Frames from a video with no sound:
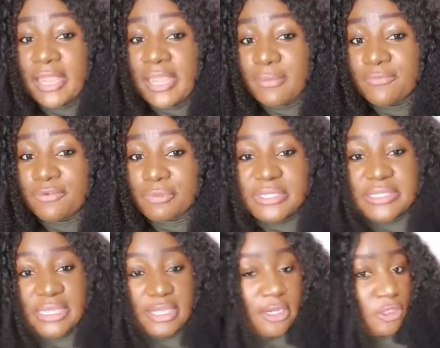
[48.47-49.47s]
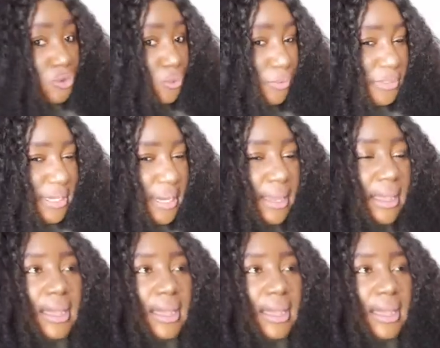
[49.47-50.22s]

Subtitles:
him from seeing his daughter.